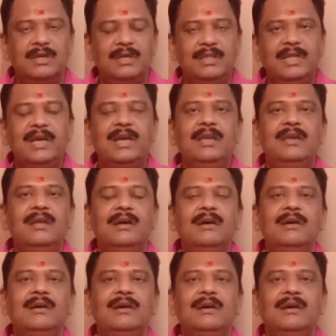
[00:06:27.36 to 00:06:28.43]
they can
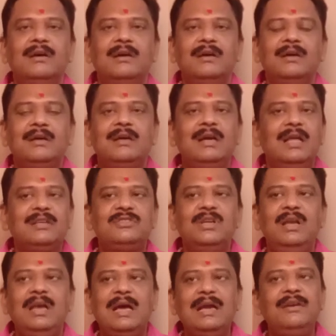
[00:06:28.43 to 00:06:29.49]
collect
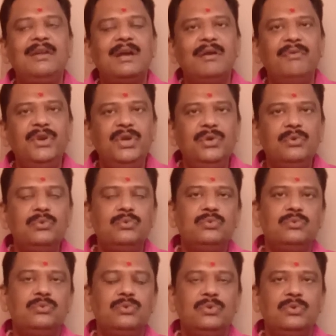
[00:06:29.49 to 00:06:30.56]
land revenue,
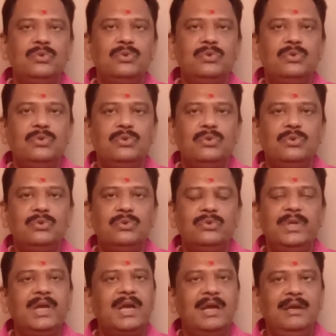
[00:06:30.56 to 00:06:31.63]

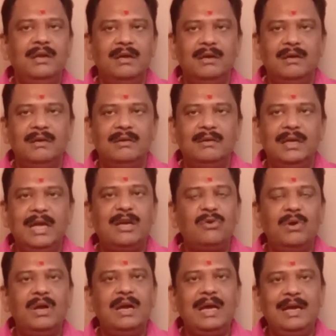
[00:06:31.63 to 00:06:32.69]
they can
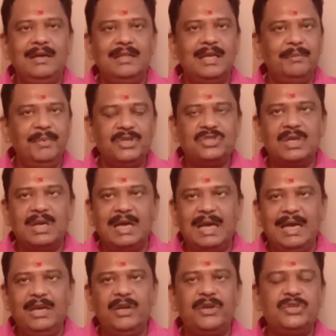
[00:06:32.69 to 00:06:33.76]
acquire land, that means
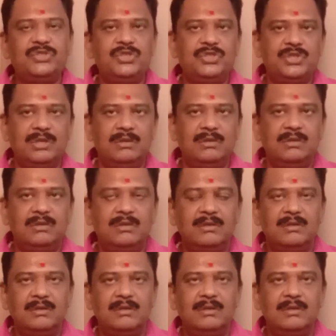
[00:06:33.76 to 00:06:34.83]
land acquisition,
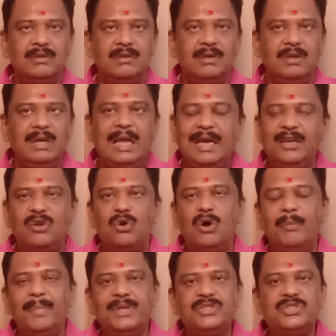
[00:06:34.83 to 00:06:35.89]
land
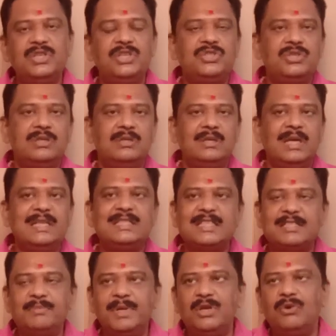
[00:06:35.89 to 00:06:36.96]
compensation,
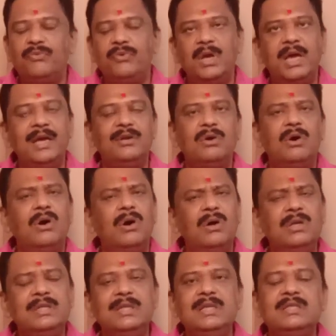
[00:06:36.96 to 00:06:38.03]
assessment of land.
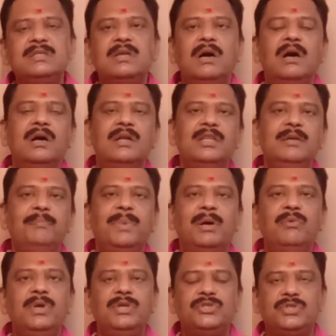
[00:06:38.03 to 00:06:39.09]
All these are the
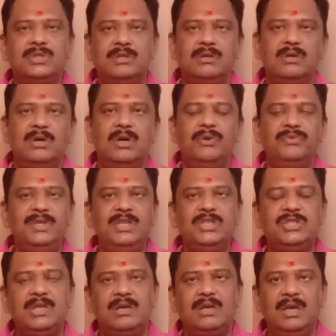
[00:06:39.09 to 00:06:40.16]
powers of the
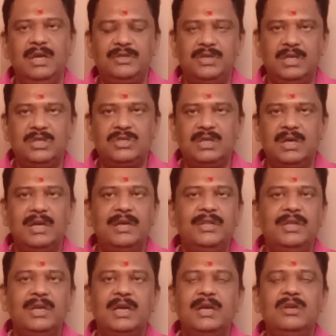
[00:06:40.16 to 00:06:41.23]
district collectors under
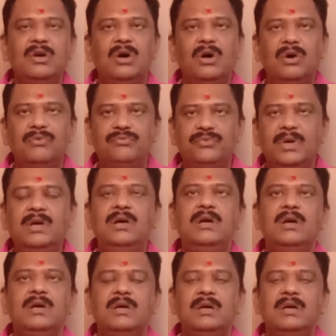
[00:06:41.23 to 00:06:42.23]
the head of